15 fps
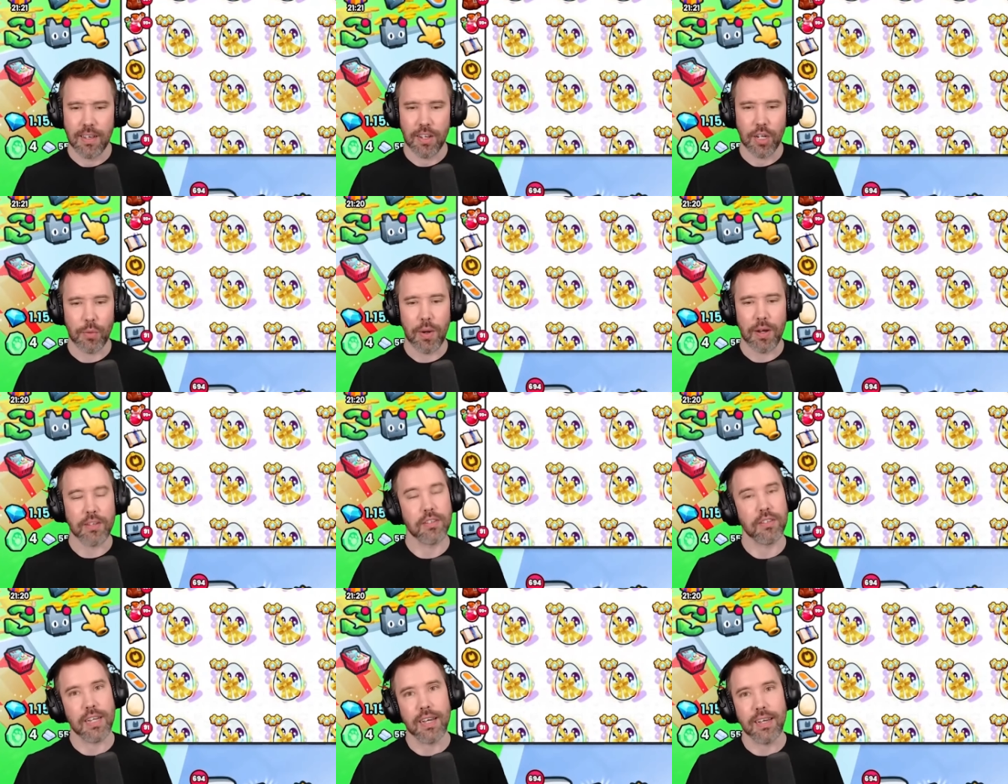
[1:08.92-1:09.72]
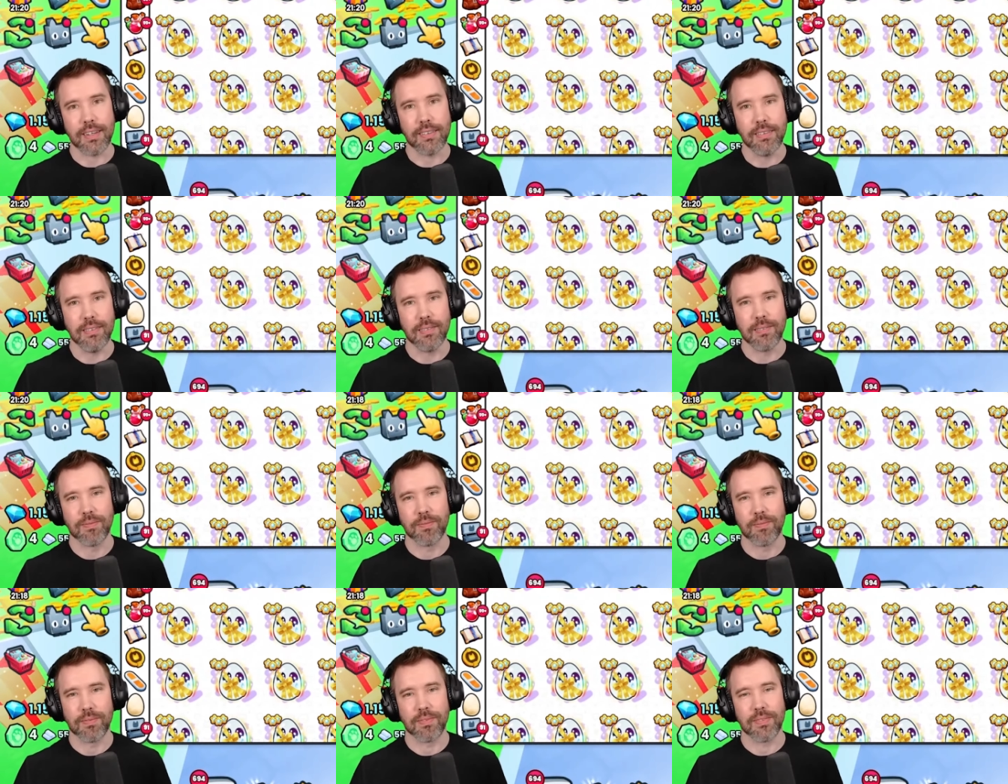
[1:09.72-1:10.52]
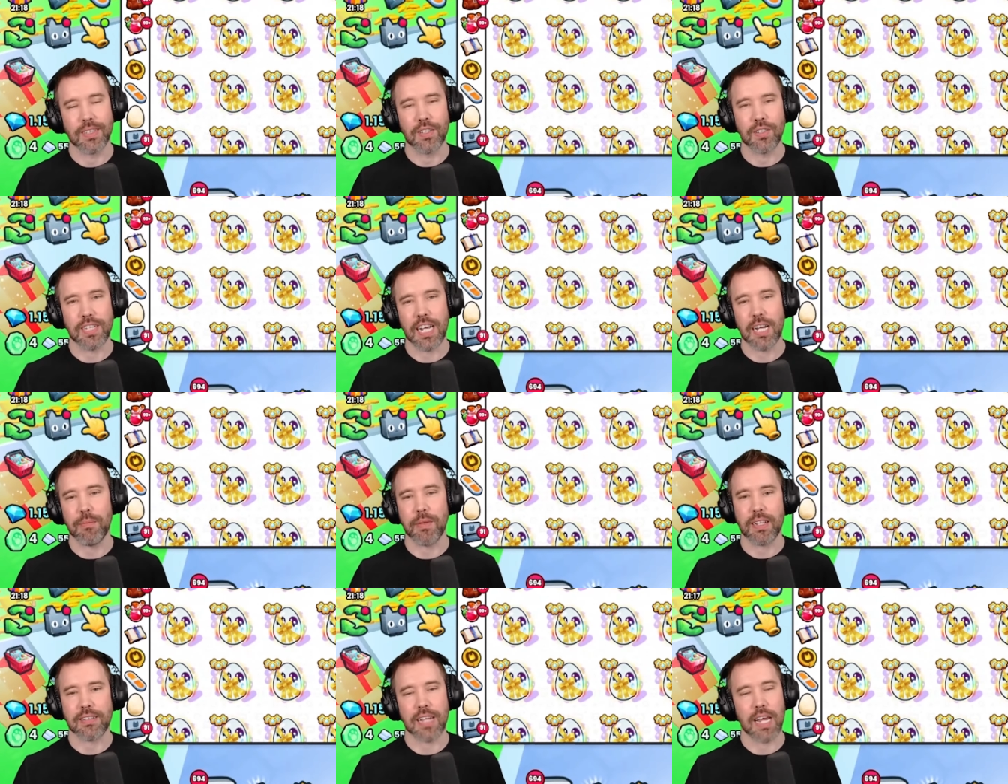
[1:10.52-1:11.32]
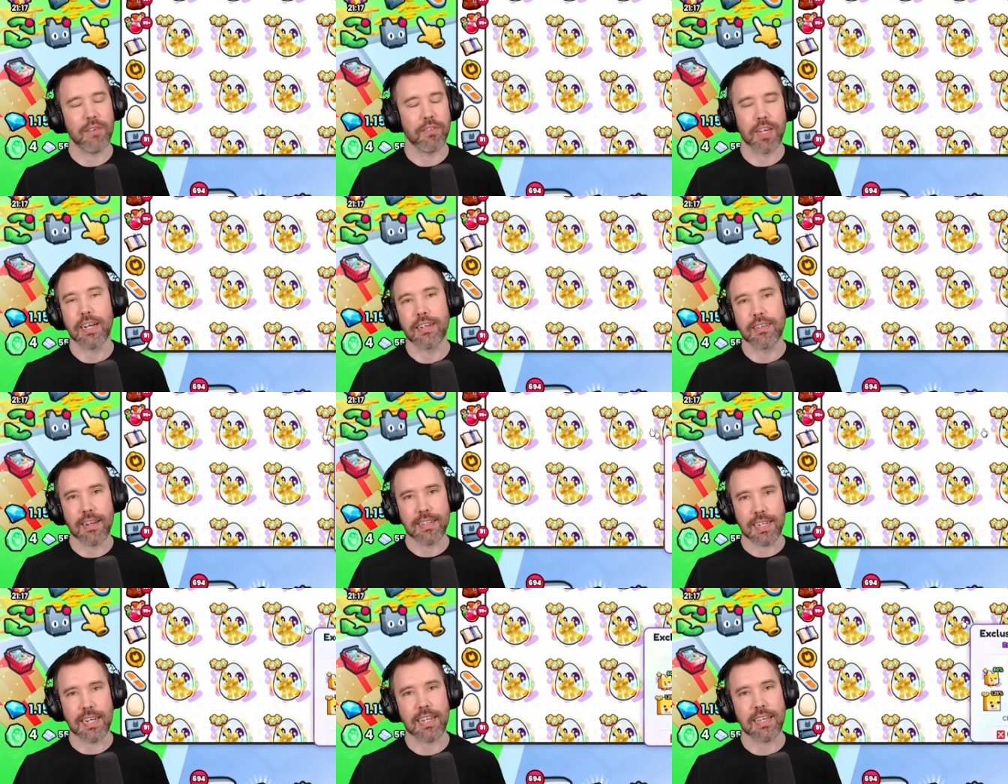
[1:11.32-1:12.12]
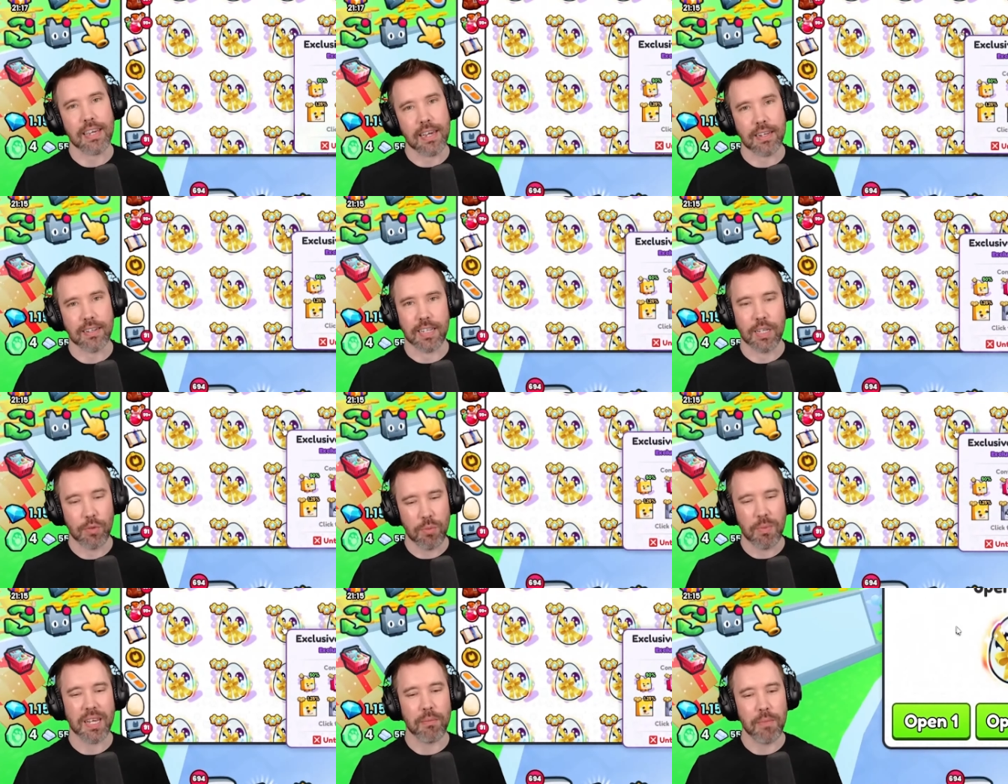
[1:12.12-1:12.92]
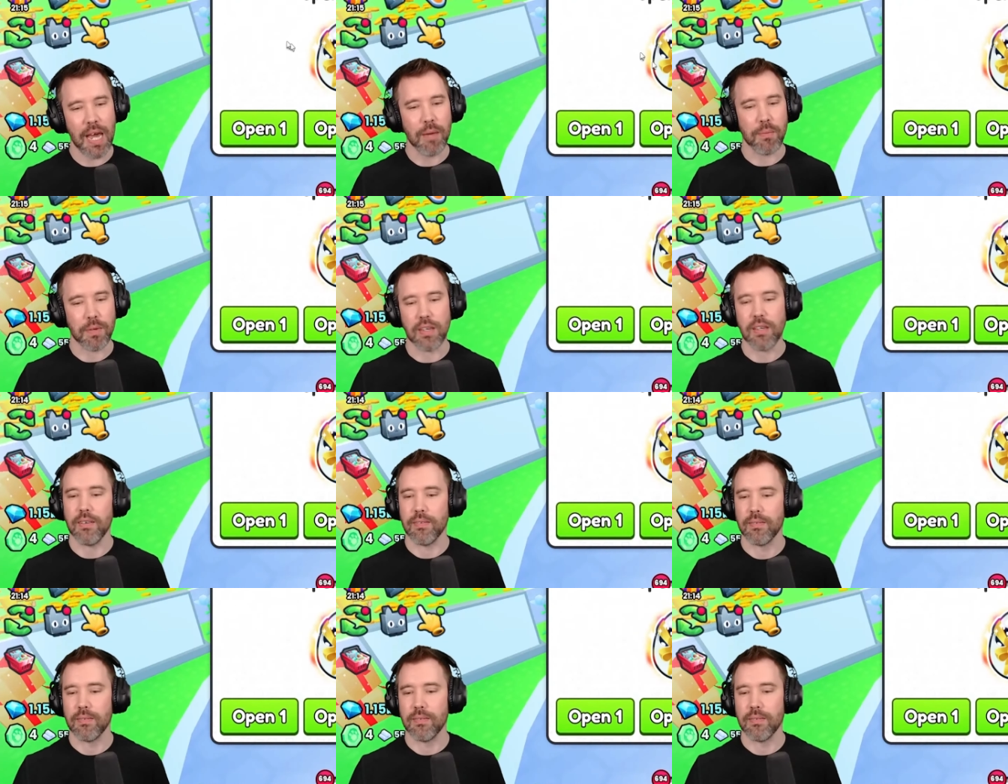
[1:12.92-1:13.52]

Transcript: You know why they're sad? They're sad because I haven't gotten Titanic yet. Can we make them happy?